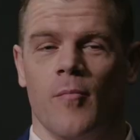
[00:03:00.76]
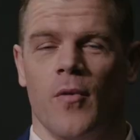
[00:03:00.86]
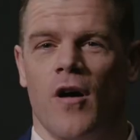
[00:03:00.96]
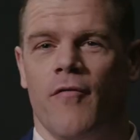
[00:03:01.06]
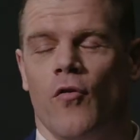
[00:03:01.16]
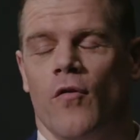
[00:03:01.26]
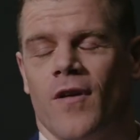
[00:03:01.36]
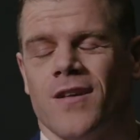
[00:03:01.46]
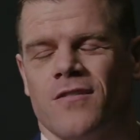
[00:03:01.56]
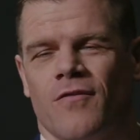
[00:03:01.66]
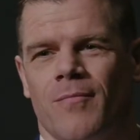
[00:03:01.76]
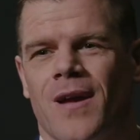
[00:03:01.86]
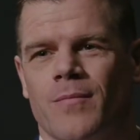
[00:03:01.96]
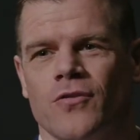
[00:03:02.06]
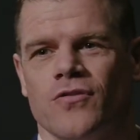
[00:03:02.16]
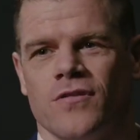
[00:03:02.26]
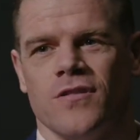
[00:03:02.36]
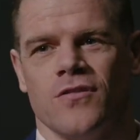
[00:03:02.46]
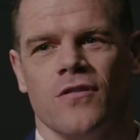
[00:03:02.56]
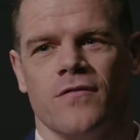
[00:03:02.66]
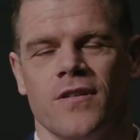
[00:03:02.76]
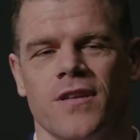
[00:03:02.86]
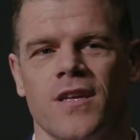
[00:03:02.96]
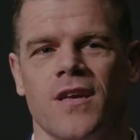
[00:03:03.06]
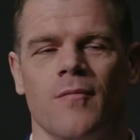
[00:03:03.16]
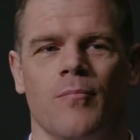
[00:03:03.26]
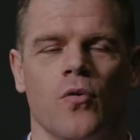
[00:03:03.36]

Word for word: But I thought Vlasov maybe just deserved to nick it,